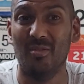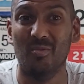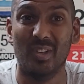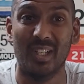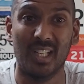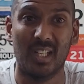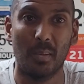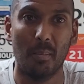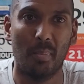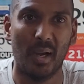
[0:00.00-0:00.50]

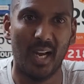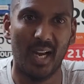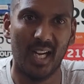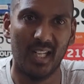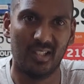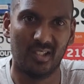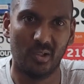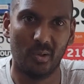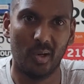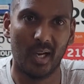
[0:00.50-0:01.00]
really
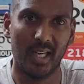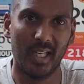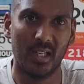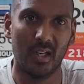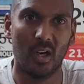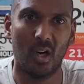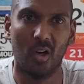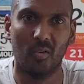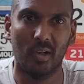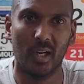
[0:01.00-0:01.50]
compare to a
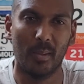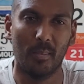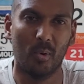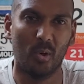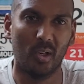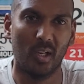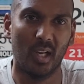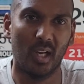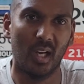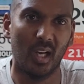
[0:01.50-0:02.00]
heart rate
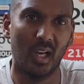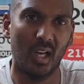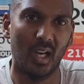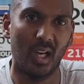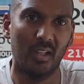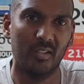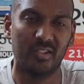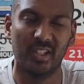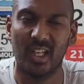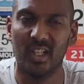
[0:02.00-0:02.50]

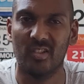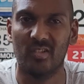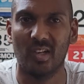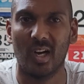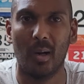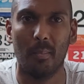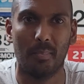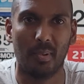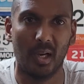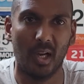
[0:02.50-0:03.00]
monitor chest
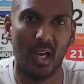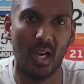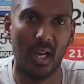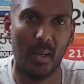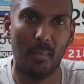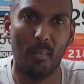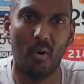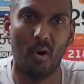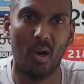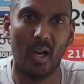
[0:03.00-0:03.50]
strap
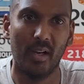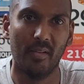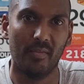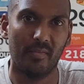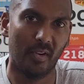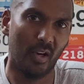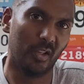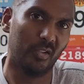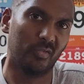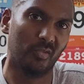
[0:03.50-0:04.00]
in my
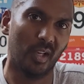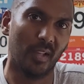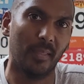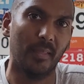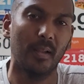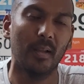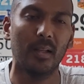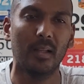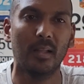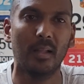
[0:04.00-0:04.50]
first
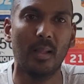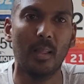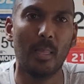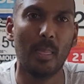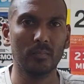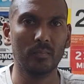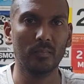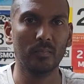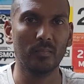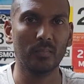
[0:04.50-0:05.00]
run.
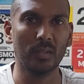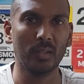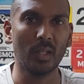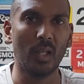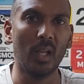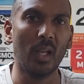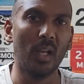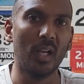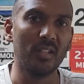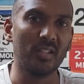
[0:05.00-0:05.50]

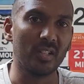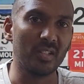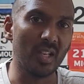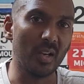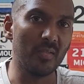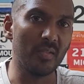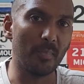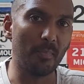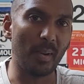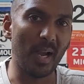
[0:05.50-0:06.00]
So in
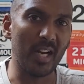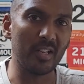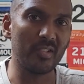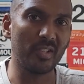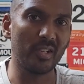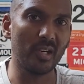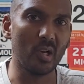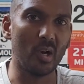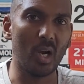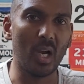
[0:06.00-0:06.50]
terms of
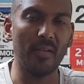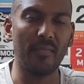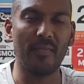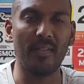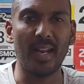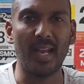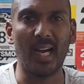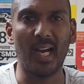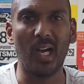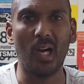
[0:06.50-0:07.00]
battery
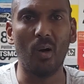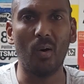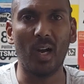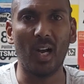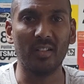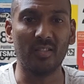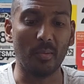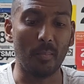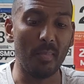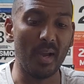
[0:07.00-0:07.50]
life, now
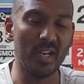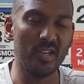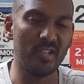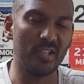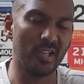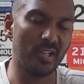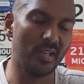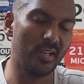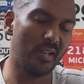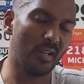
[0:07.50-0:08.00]
as I
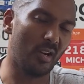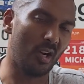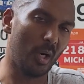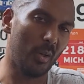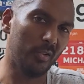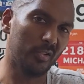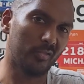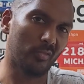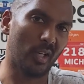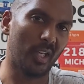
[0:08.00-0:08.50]
mentioned, I
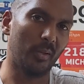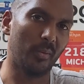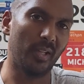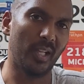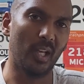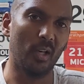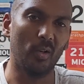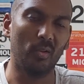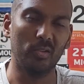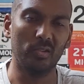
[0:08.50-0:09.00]
was running with
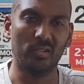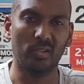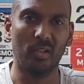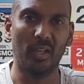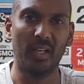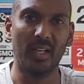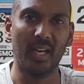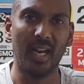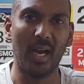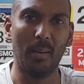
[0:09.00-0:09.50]
it
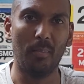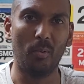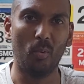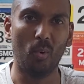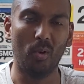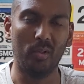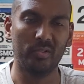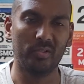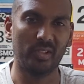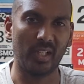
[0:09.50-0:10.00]
alongside an Apple
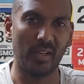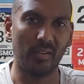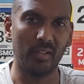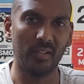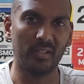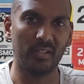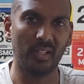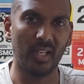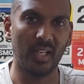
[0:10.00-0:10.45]
Watch Series